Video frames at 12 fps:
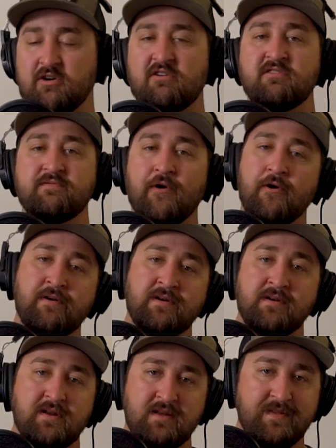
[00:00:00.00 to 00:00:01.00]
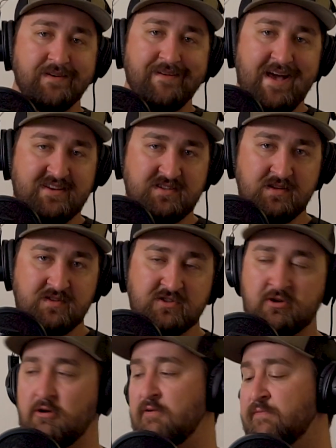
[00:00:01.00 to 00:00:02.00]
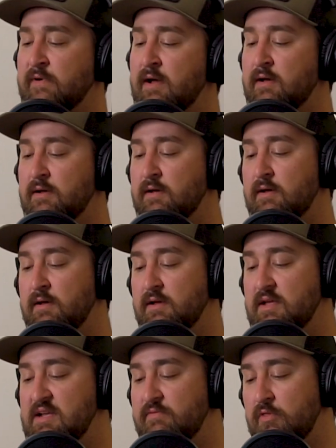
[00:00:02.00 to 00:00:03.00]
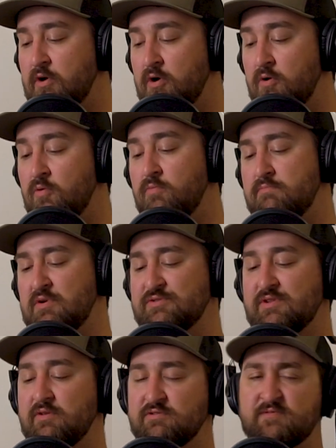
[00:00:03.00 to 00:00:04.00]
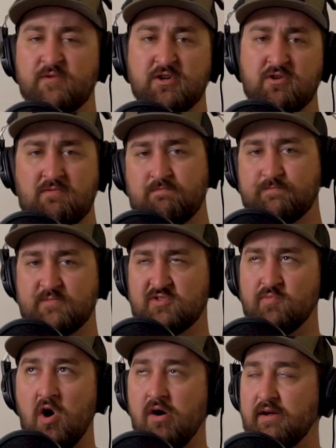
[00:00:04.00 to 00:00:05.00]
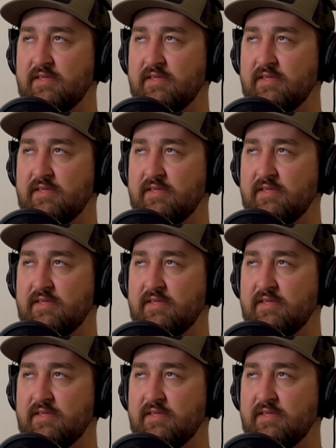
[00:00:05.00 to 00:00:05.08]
Dolly Varden in the Alaskan surf, even though most of those fish are small.